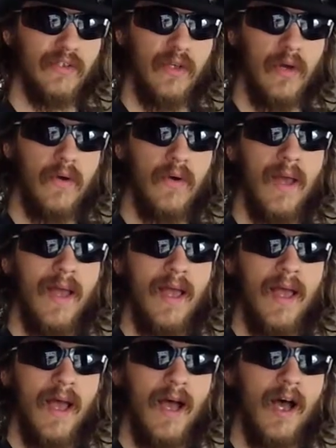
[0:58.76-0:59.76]
so,
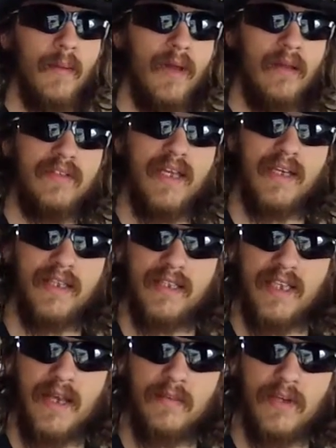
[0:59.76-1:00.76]
I've taken the
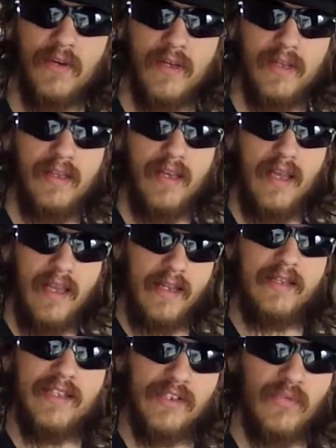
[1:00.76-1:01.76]
time to go ahead and
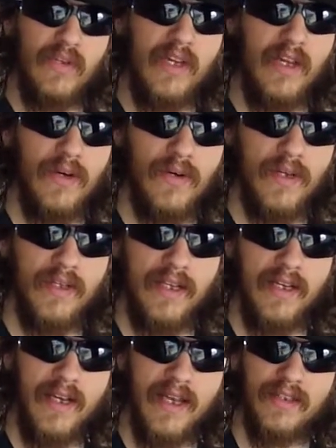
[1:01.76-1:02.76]
edit this video and
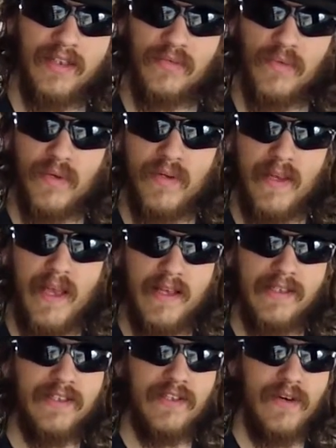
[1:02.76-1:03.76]
get it out there for you
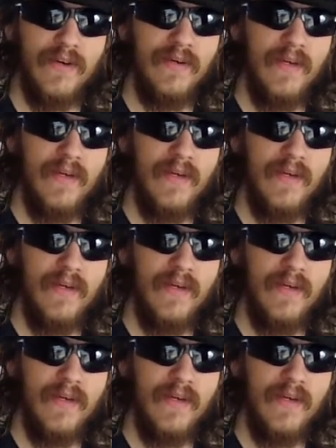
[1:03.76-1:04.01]
guys. So